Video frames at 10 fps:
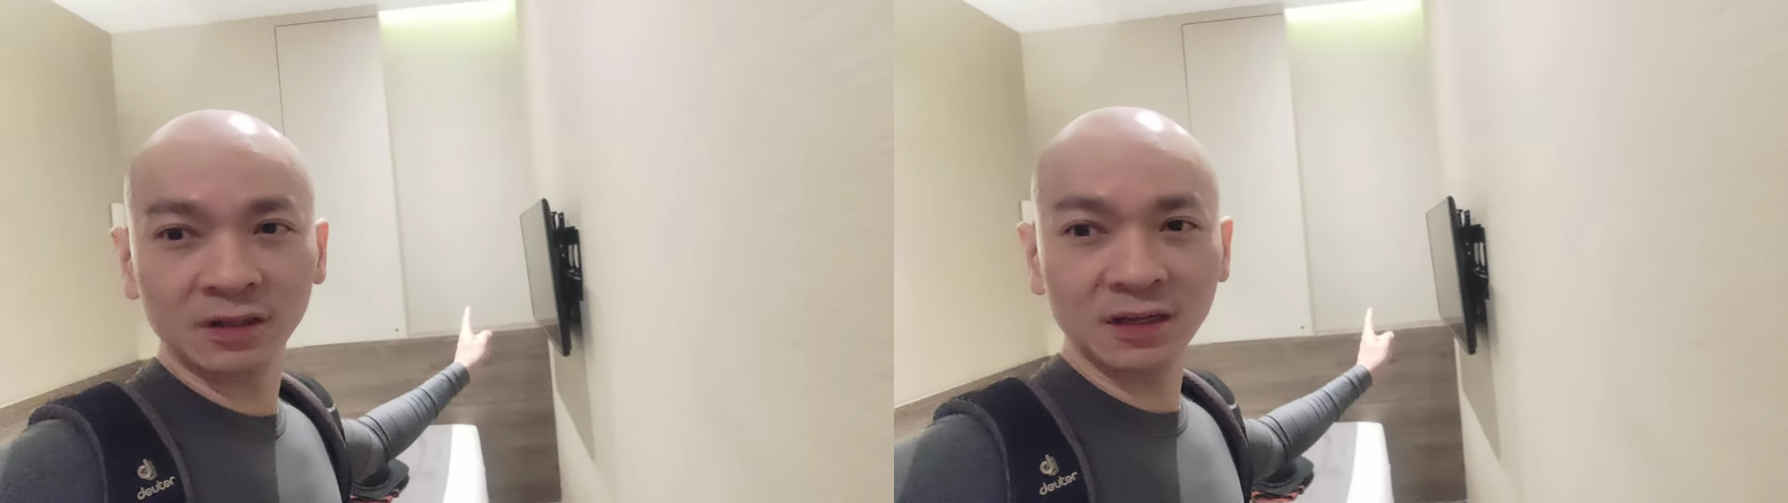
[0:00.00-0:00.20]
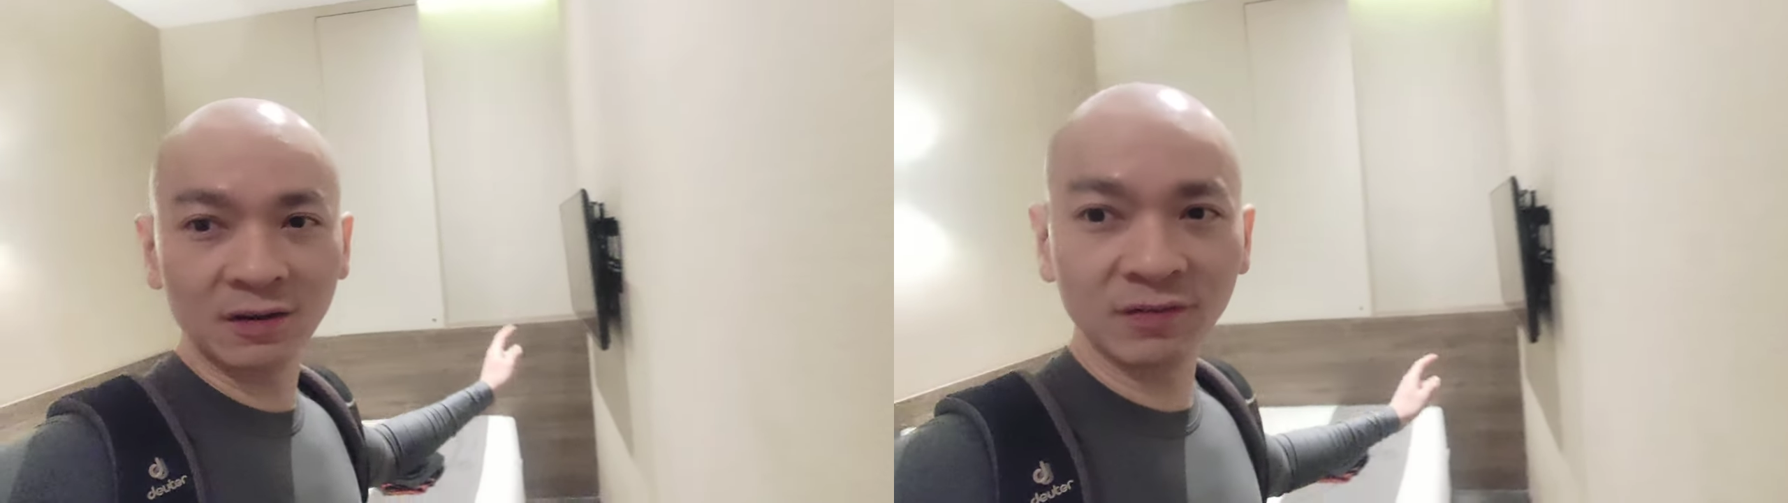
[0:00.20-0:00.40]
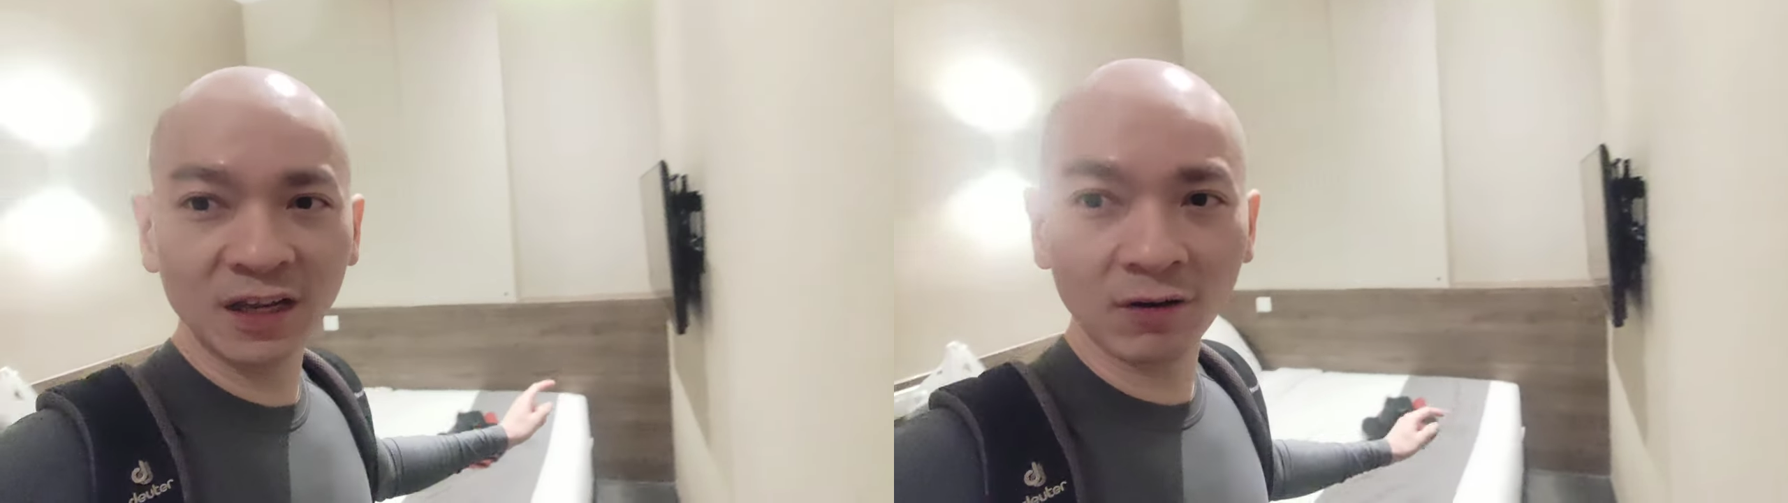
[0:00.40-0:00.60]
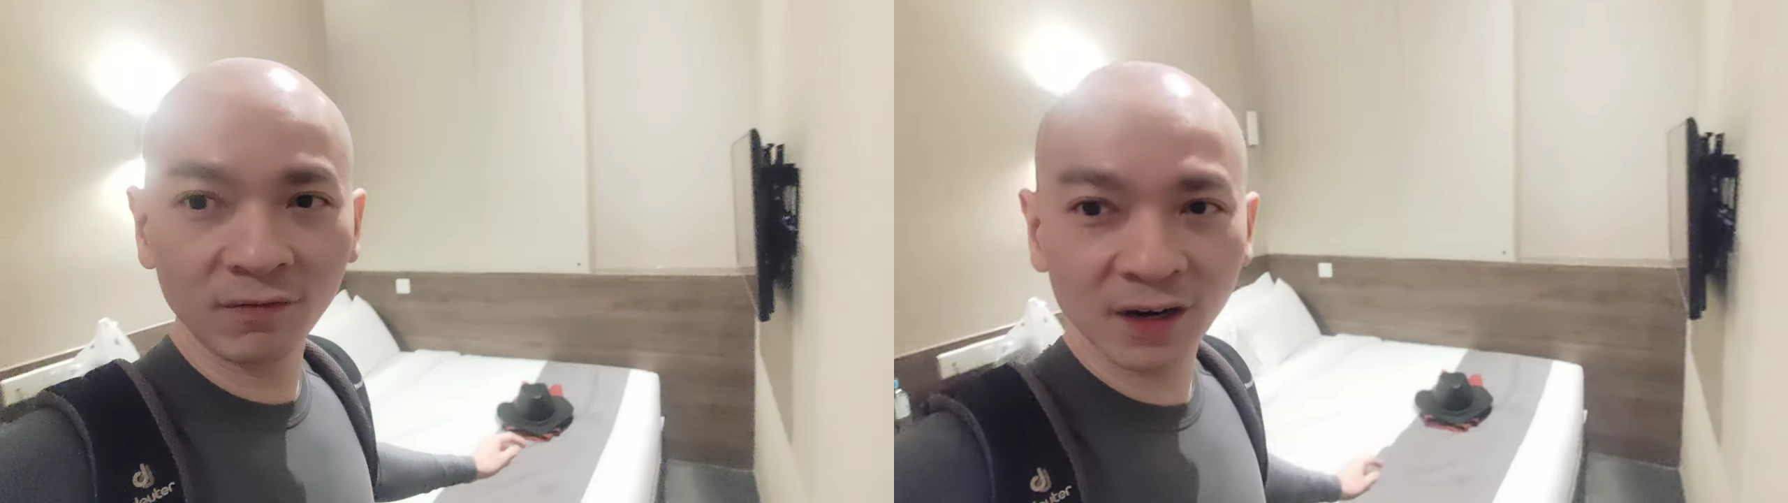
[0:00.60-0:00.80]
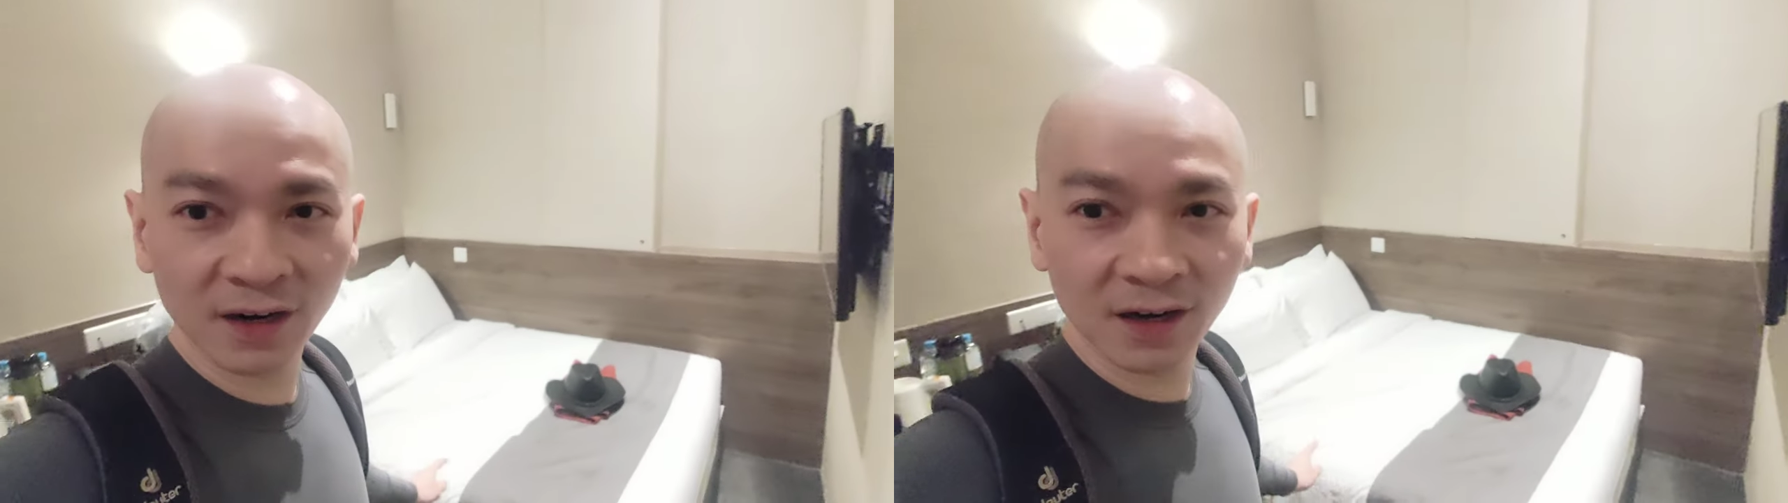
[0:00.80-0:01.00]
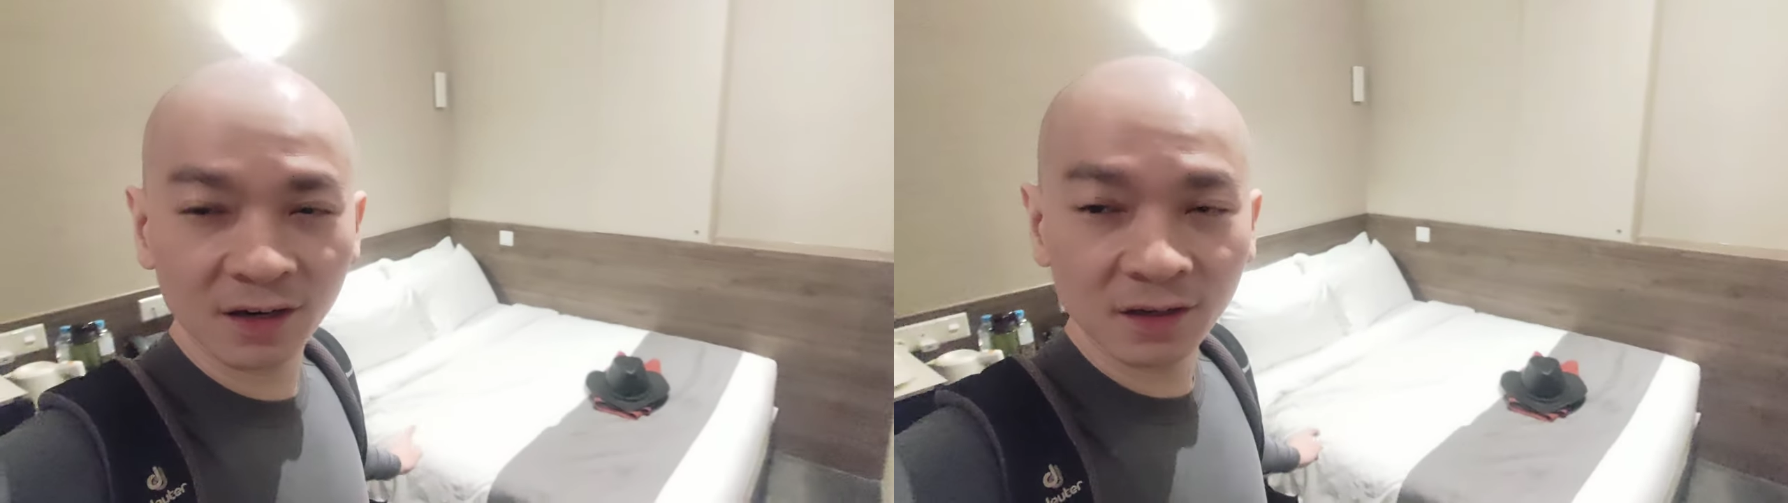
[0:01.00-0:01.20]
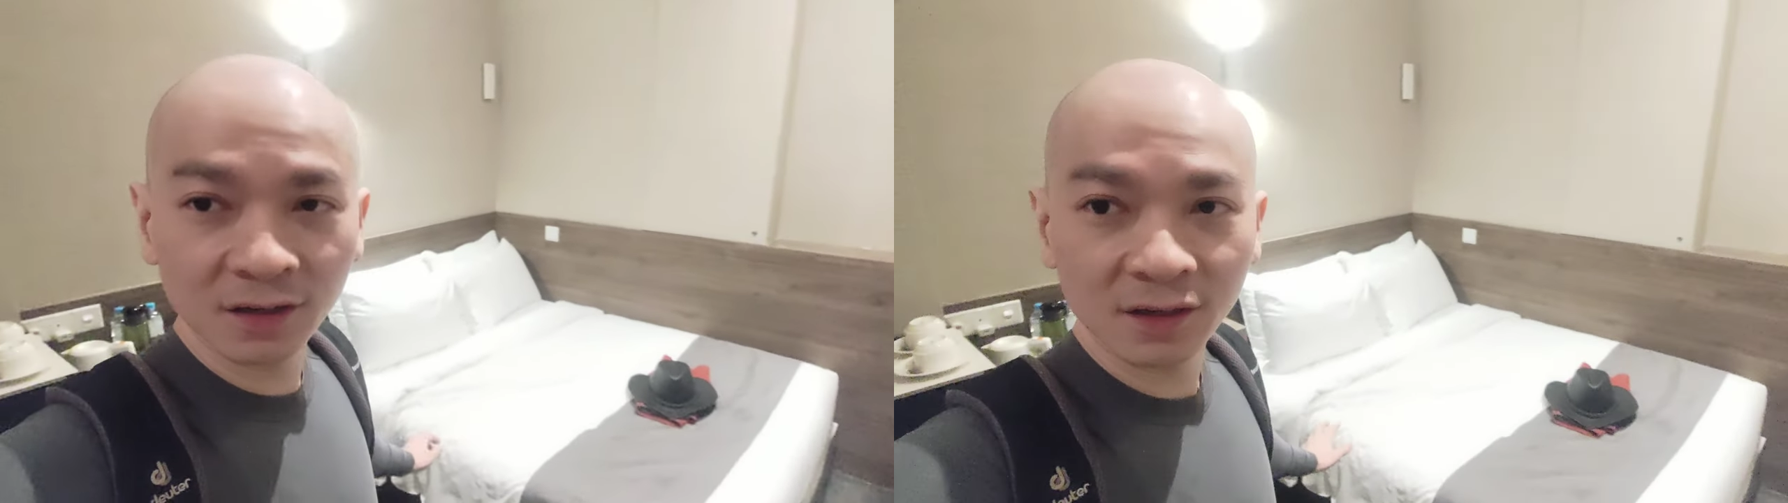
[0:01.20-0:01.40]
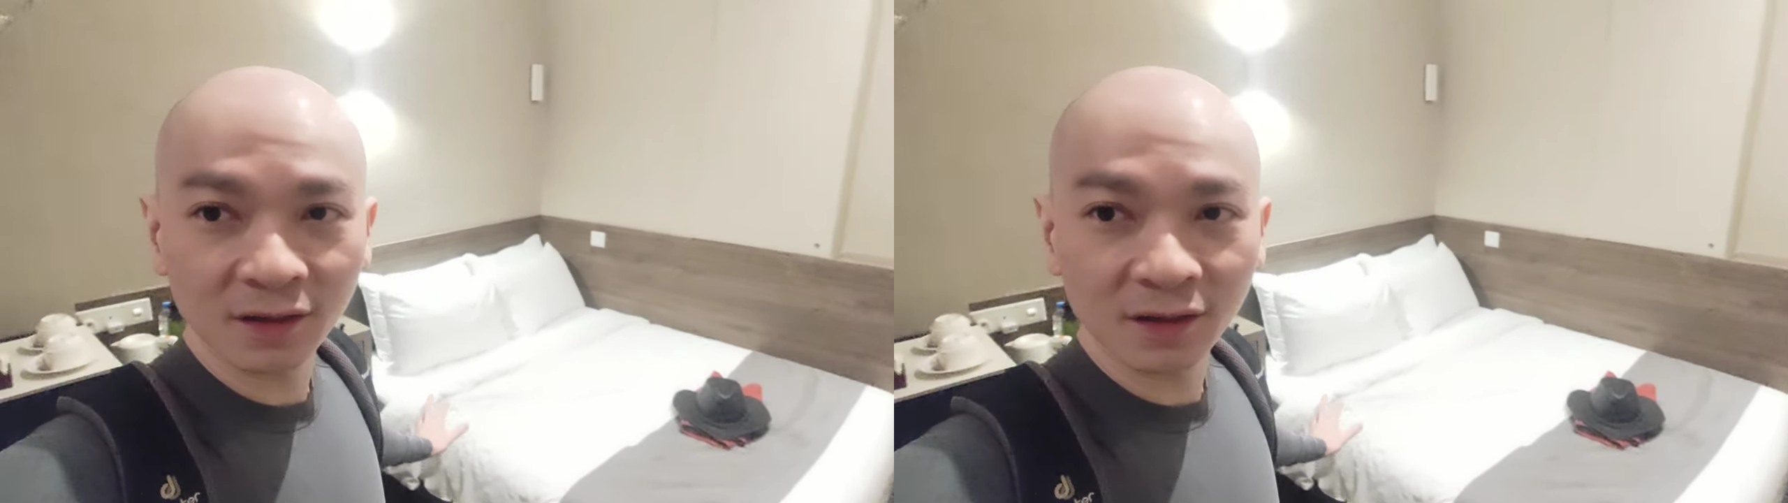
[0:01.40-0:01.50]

TV over there.